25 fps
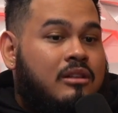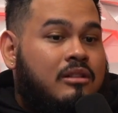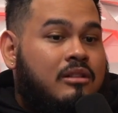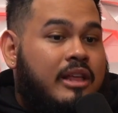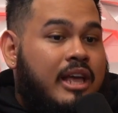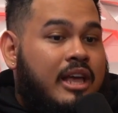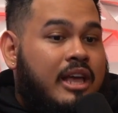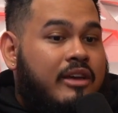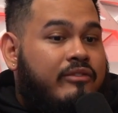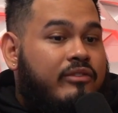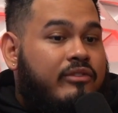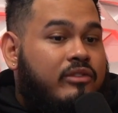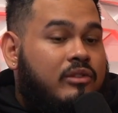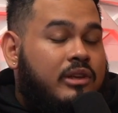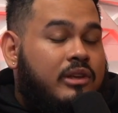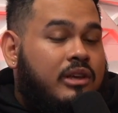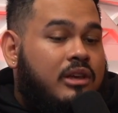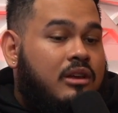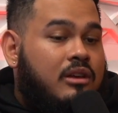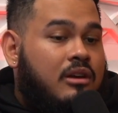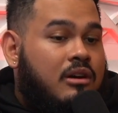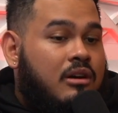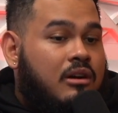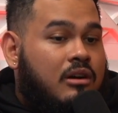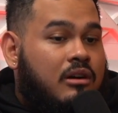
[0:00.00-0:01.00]

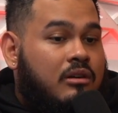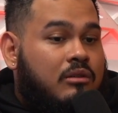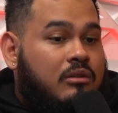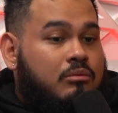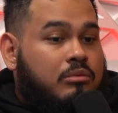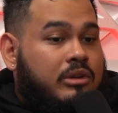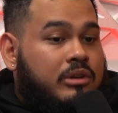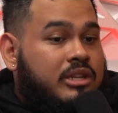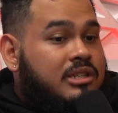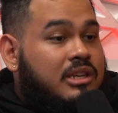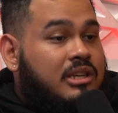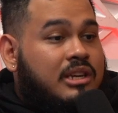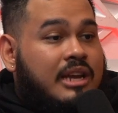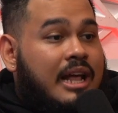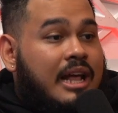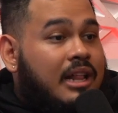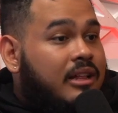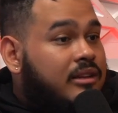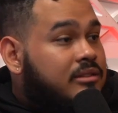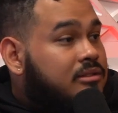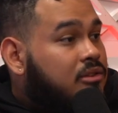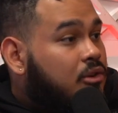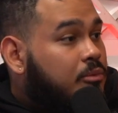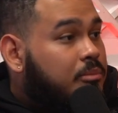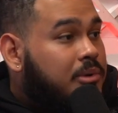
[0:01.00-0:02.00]
Thankfully, uh, Weezy and
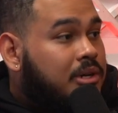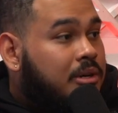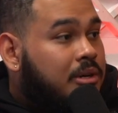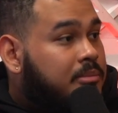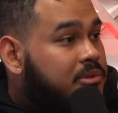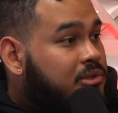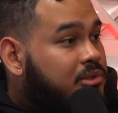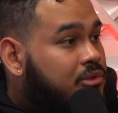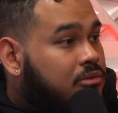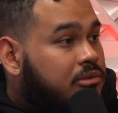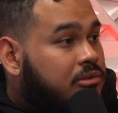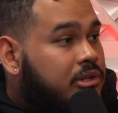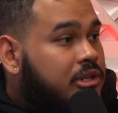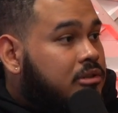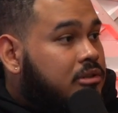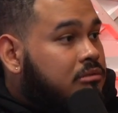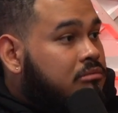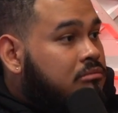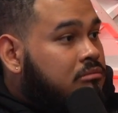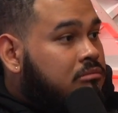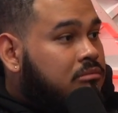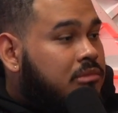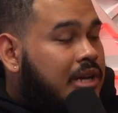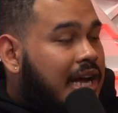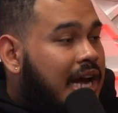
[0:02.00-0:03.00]
Alex opened up a
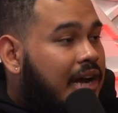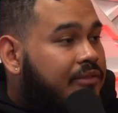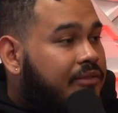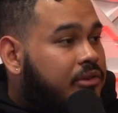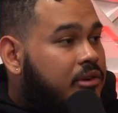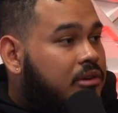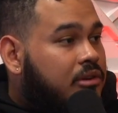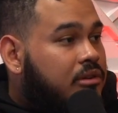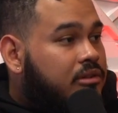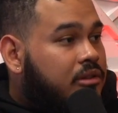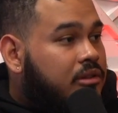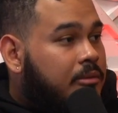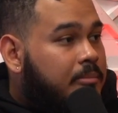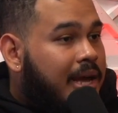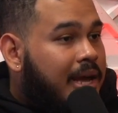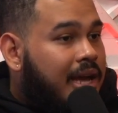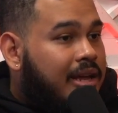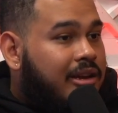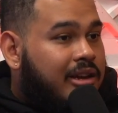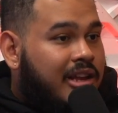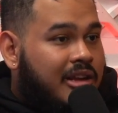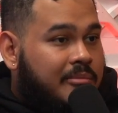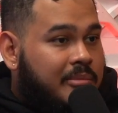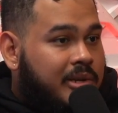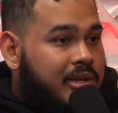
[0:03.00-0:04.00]
studio after the
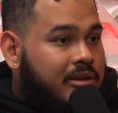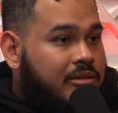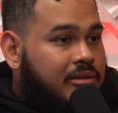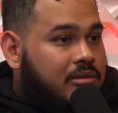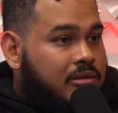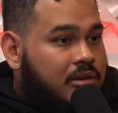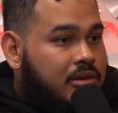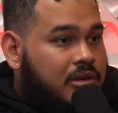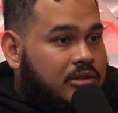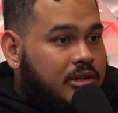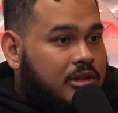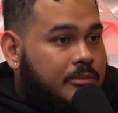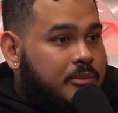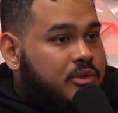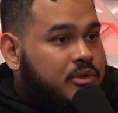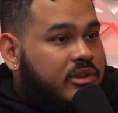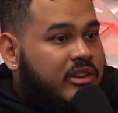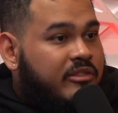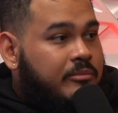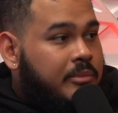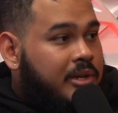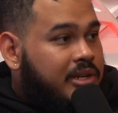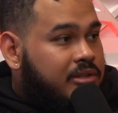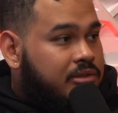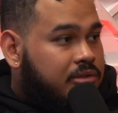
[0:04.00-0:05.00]
pandemic, uh,
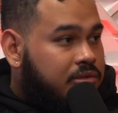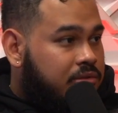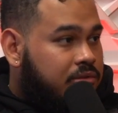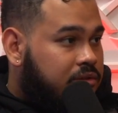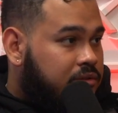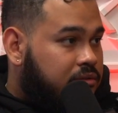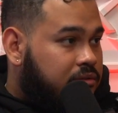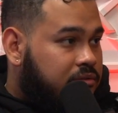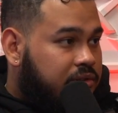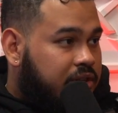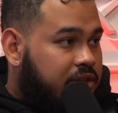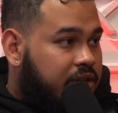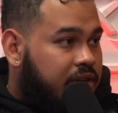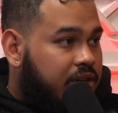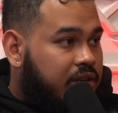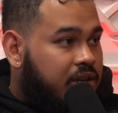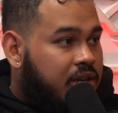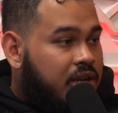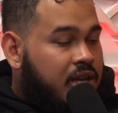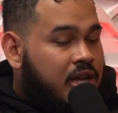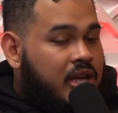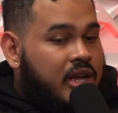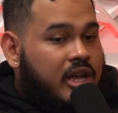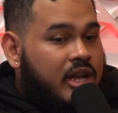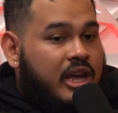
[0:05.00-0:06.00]
WTF Media Studios, right?
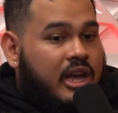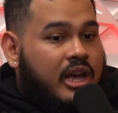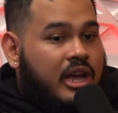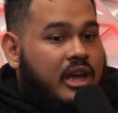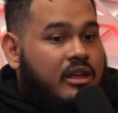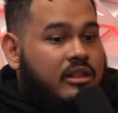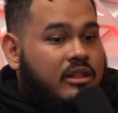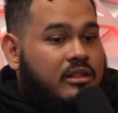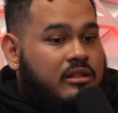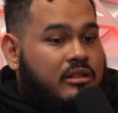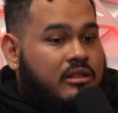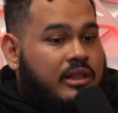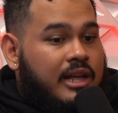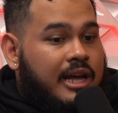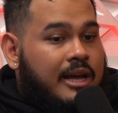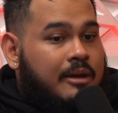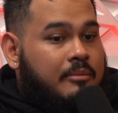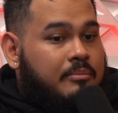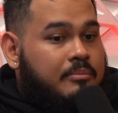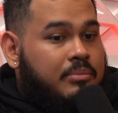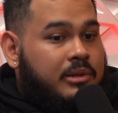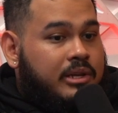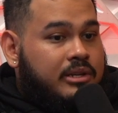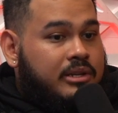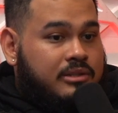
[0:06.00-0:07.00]
Yeah. And
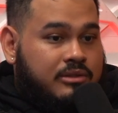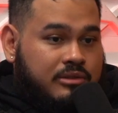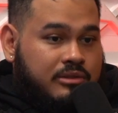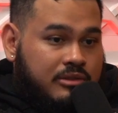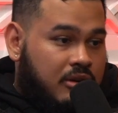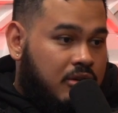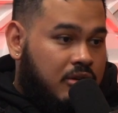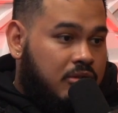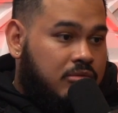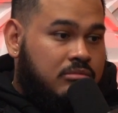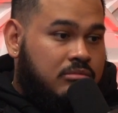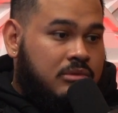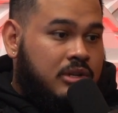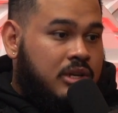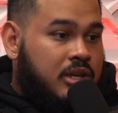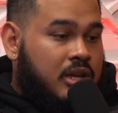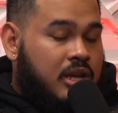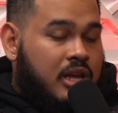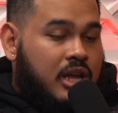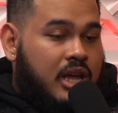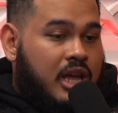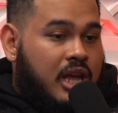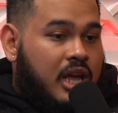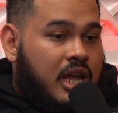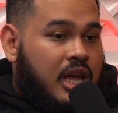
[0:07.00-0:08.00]
that place is dope.
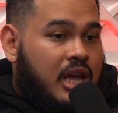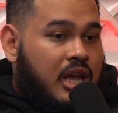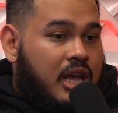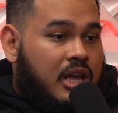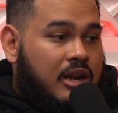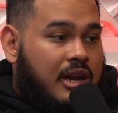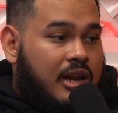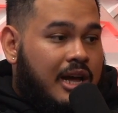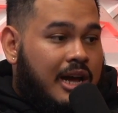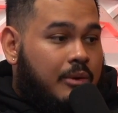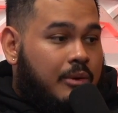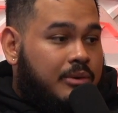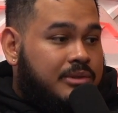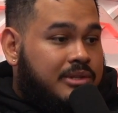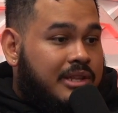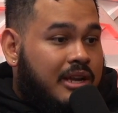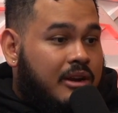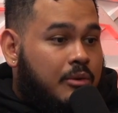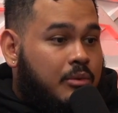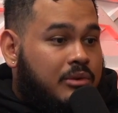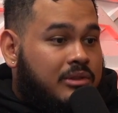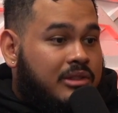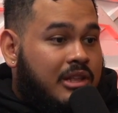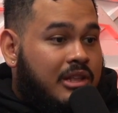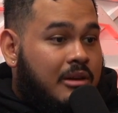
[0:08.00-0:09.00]
And I was
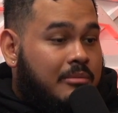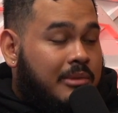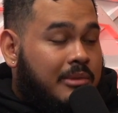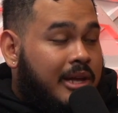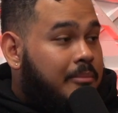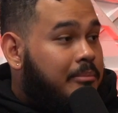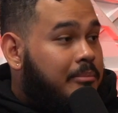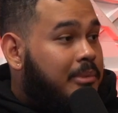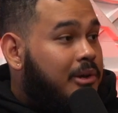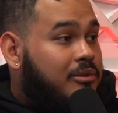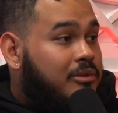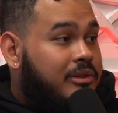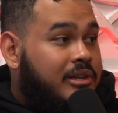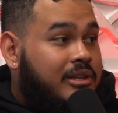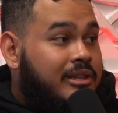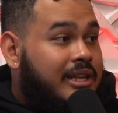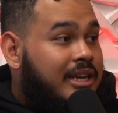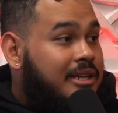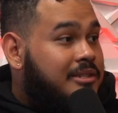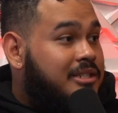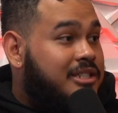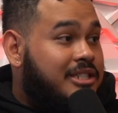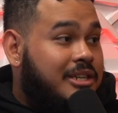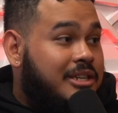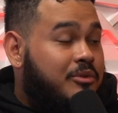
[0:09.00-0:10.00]
there with them, like building
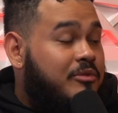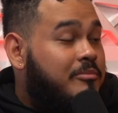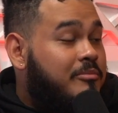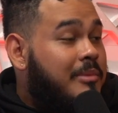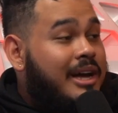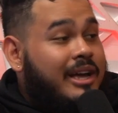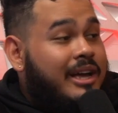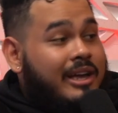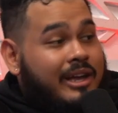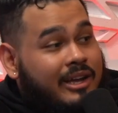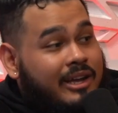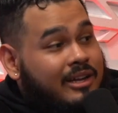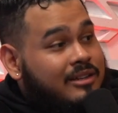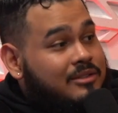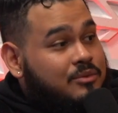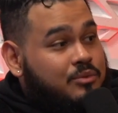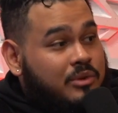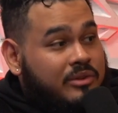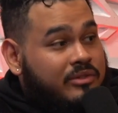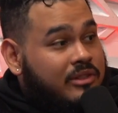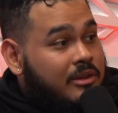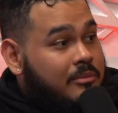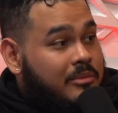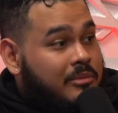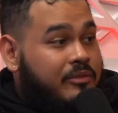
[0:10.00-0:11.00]
that shit with my hands
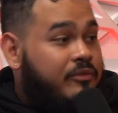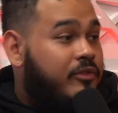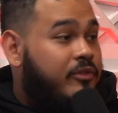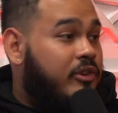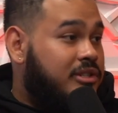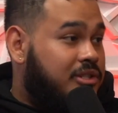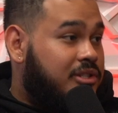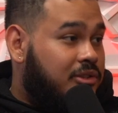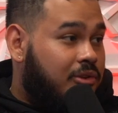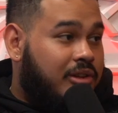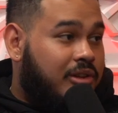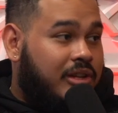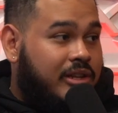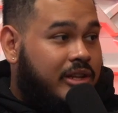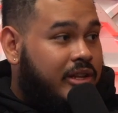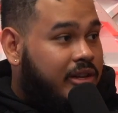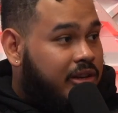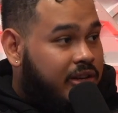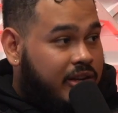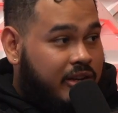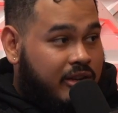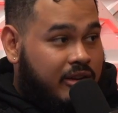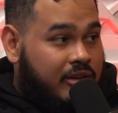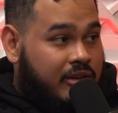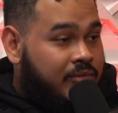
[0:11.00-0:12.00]
with them, the first studio that they
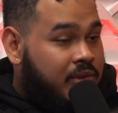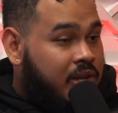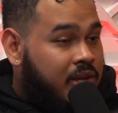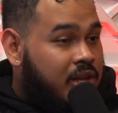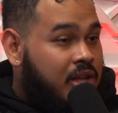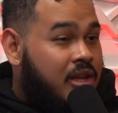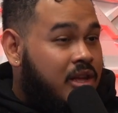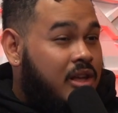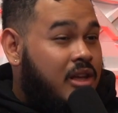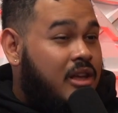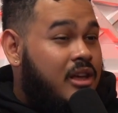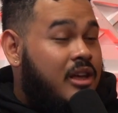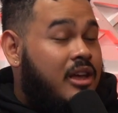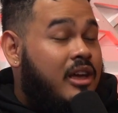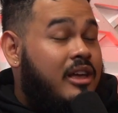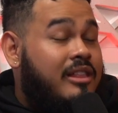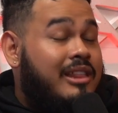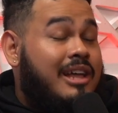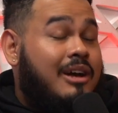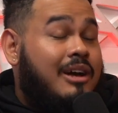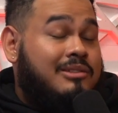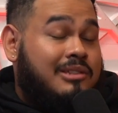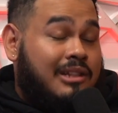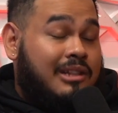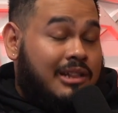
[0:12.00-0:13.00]
did. Mm-hmm.
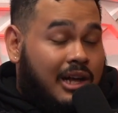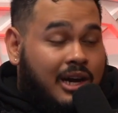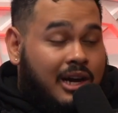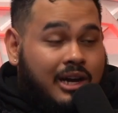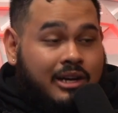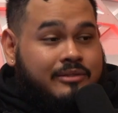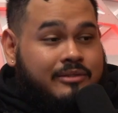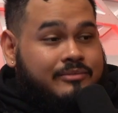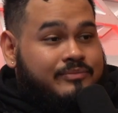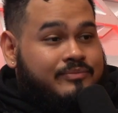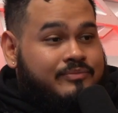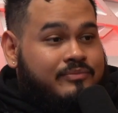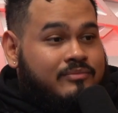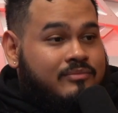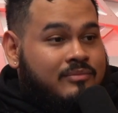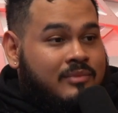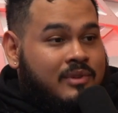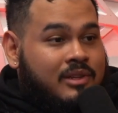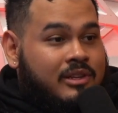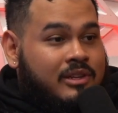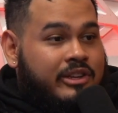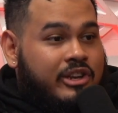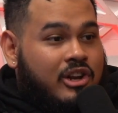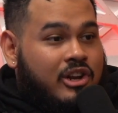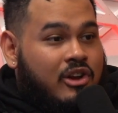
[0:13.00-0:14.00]
And that was a lot.
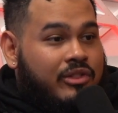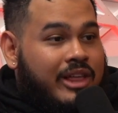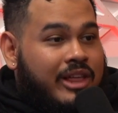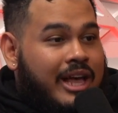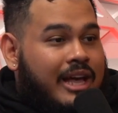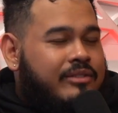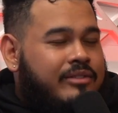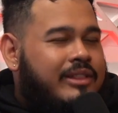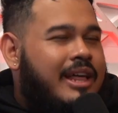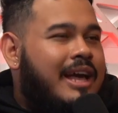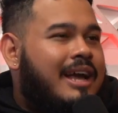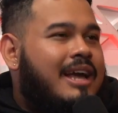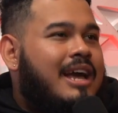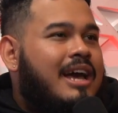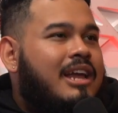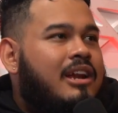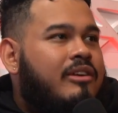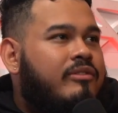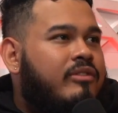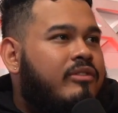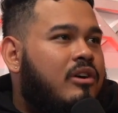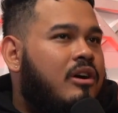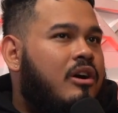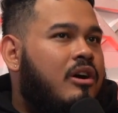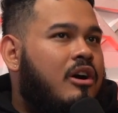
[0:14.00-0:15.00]
Hmm. You know, that that kind
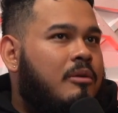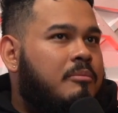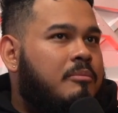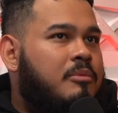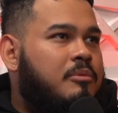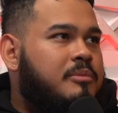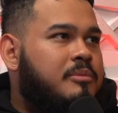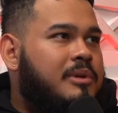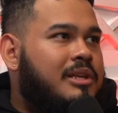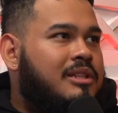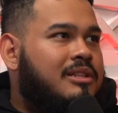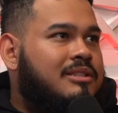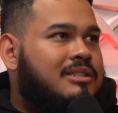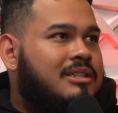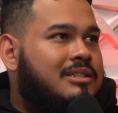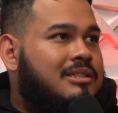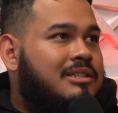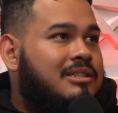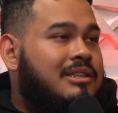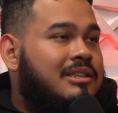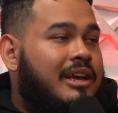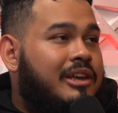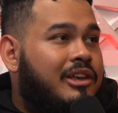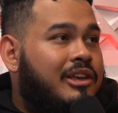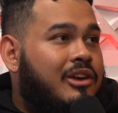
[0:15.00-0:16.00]
of humbled me in the sense
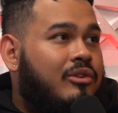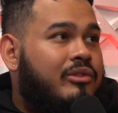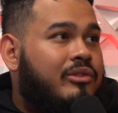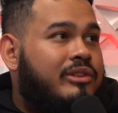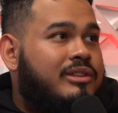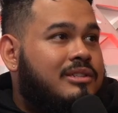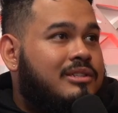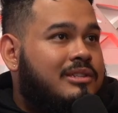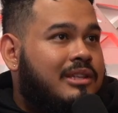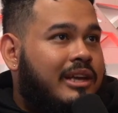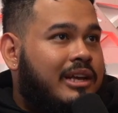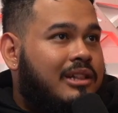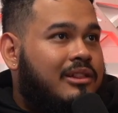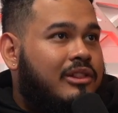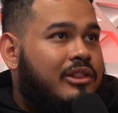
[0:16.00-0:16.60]
is like, yo, this is like